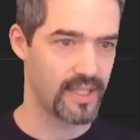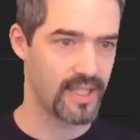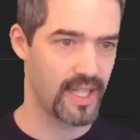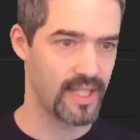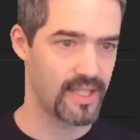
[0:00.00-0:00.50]

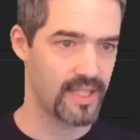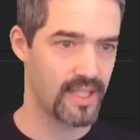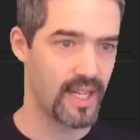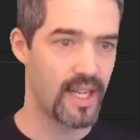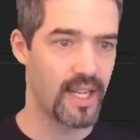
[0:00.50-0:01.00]
signs.
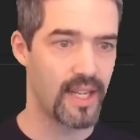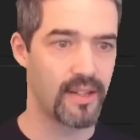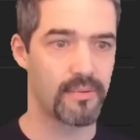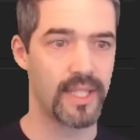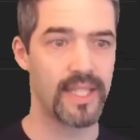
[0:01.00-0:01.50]

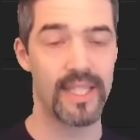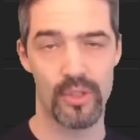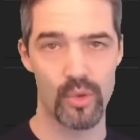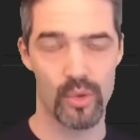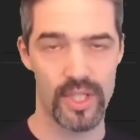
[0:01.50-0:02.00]
We need
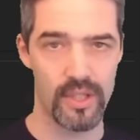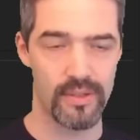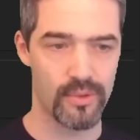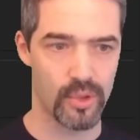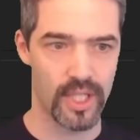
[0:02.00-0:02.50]
to do this
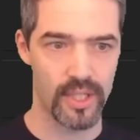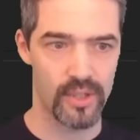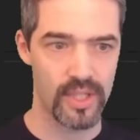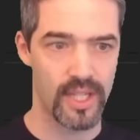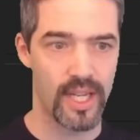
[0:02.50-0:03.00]
on
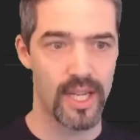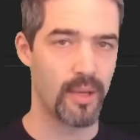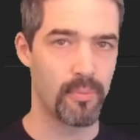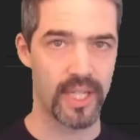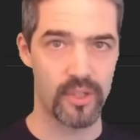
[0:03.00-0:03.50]
Vulcanos,
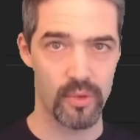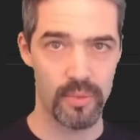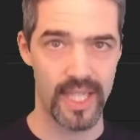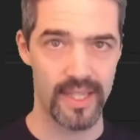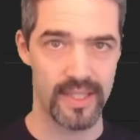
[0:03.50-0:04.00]
but do
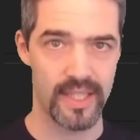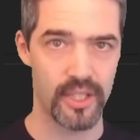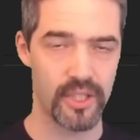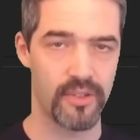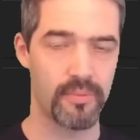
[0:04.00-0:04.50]
we get the
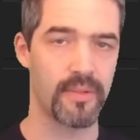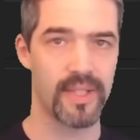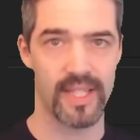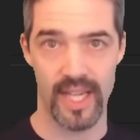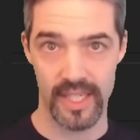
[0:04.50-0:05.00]
achievement
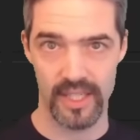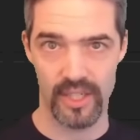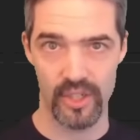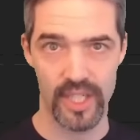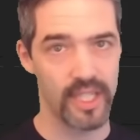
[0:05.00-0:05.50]
with
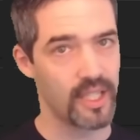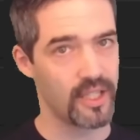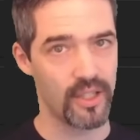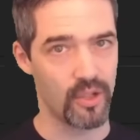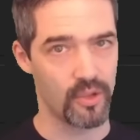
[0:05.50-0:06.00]
artillery?
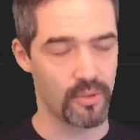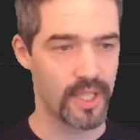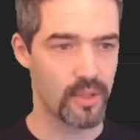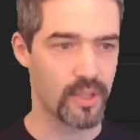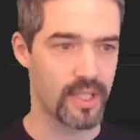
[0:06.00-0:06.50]
No, we
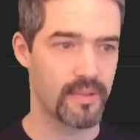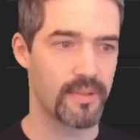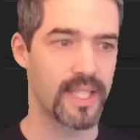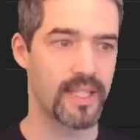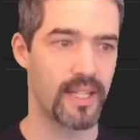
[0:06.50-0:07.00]
do it
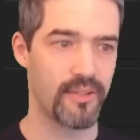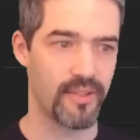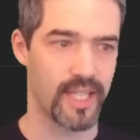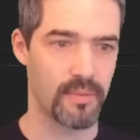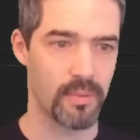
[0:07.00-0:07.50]
with cliff
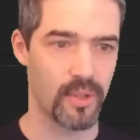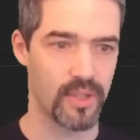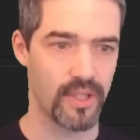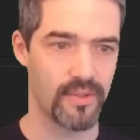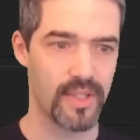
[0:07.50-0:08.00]

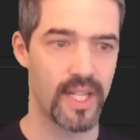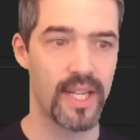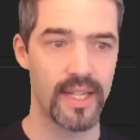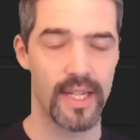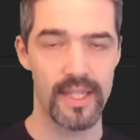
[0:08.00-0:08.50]
explosives.
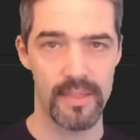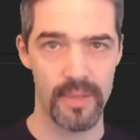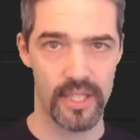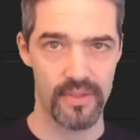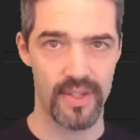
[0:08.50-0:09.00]
That is
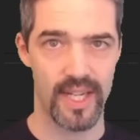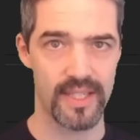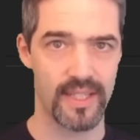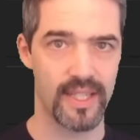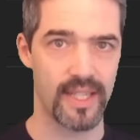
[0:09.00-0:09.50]
much
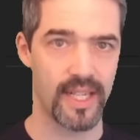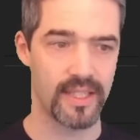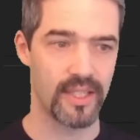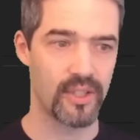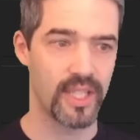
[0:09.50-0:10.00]
faster than
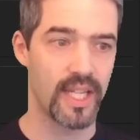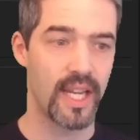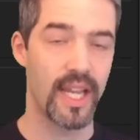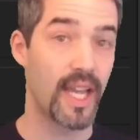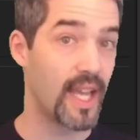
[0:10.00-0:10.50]
artillery
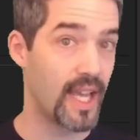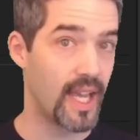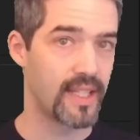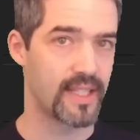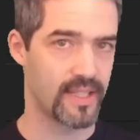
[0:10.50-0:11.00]

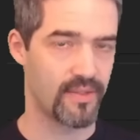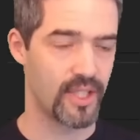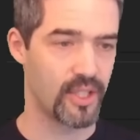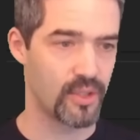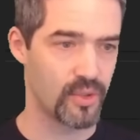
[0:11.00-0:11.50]
and it is
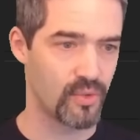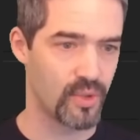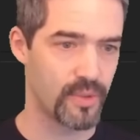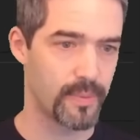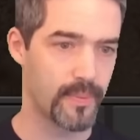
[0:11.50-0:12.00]
very
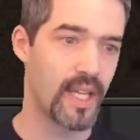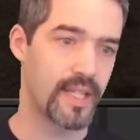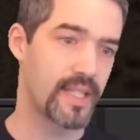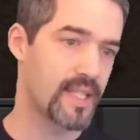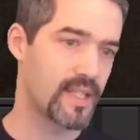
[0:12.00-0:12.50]
useful.
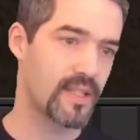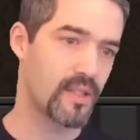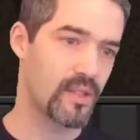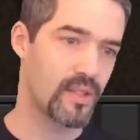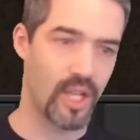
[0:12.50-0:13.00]

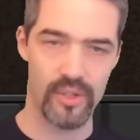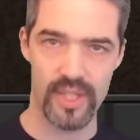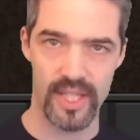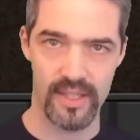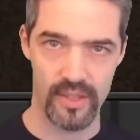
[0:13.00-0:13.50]
This
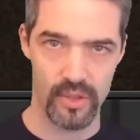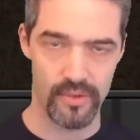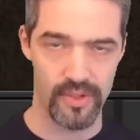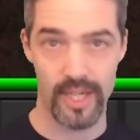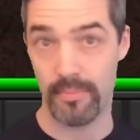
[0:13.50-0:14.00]
sounds easy so
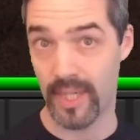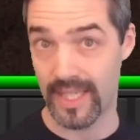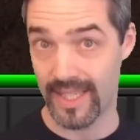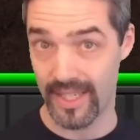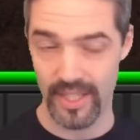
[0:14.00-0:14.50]
far,
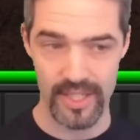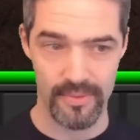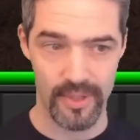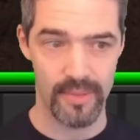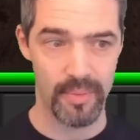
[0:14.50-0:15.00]
but there is
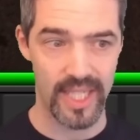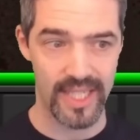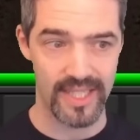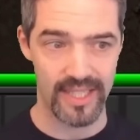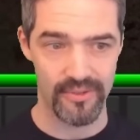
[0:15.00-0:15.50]
one
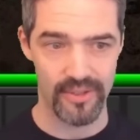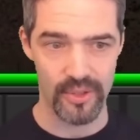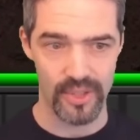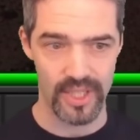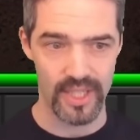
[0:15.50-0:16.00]
big
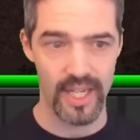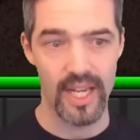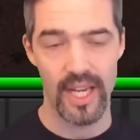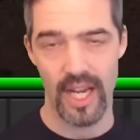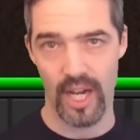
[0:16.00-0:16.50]
difficulty.
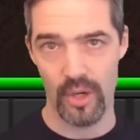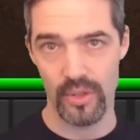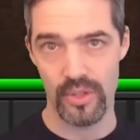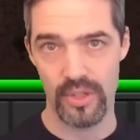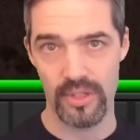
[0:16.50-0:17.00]
How
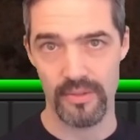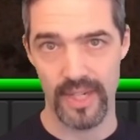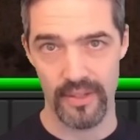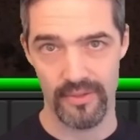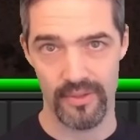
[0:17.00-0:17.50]
to
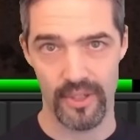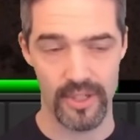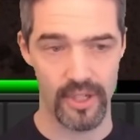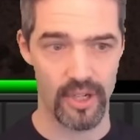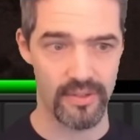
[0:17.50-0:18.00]
survive
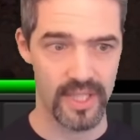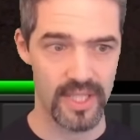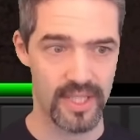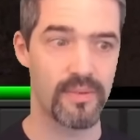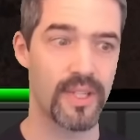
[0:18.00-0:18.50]
on
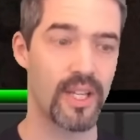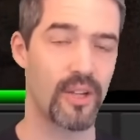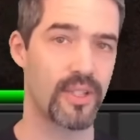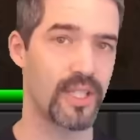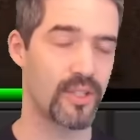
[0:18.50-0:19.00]
Novice
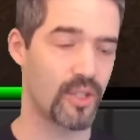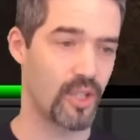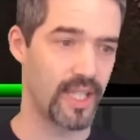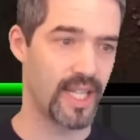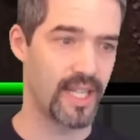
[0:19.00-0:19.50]
without
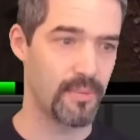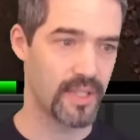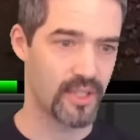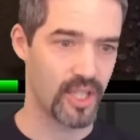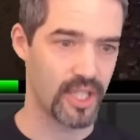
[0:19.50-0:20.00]
destroying enemy
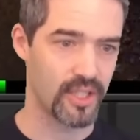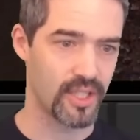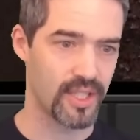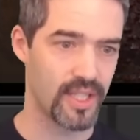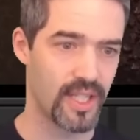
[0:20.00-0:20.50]

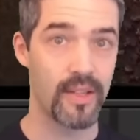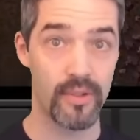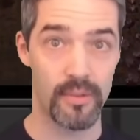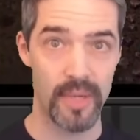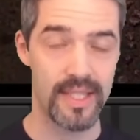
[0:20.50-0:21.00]
structures.
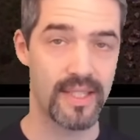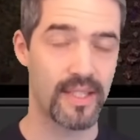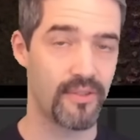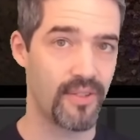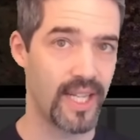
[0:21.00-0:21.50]
We must
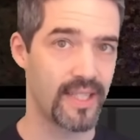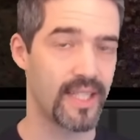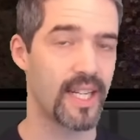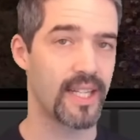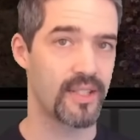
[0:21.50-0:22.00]
defend
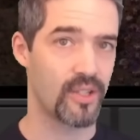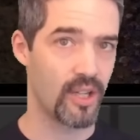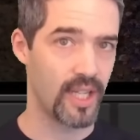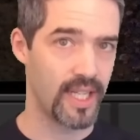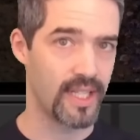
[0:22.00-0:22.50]
against
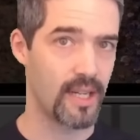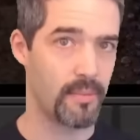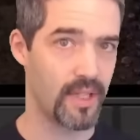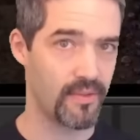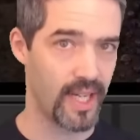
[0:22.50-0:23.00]
all
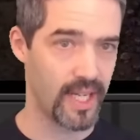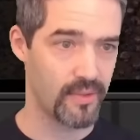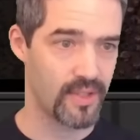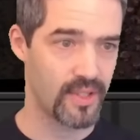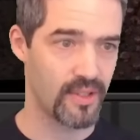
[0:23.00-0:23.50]
incoming
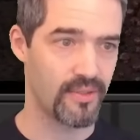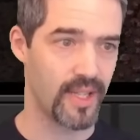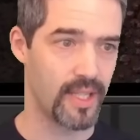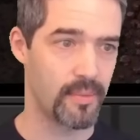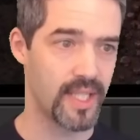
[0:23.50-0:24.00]
waves of
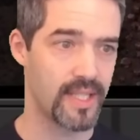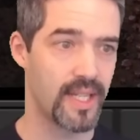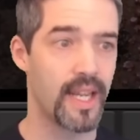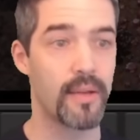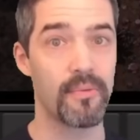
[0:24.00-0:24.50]
enemies
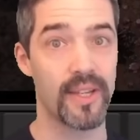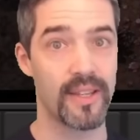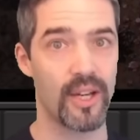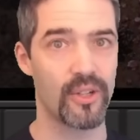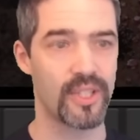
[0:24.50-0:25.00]

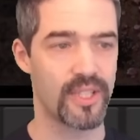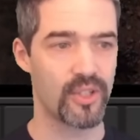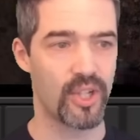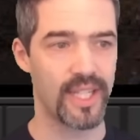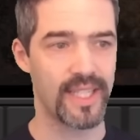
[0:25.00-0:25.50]
without
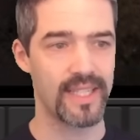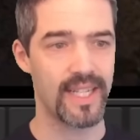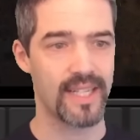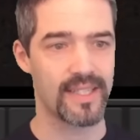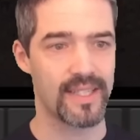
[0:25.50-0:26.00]
destroying their
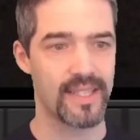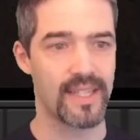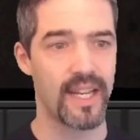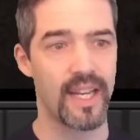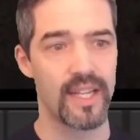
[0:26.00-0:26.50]

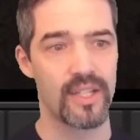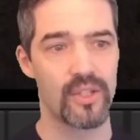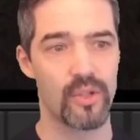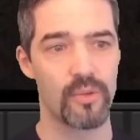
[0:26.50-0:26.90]
nests. So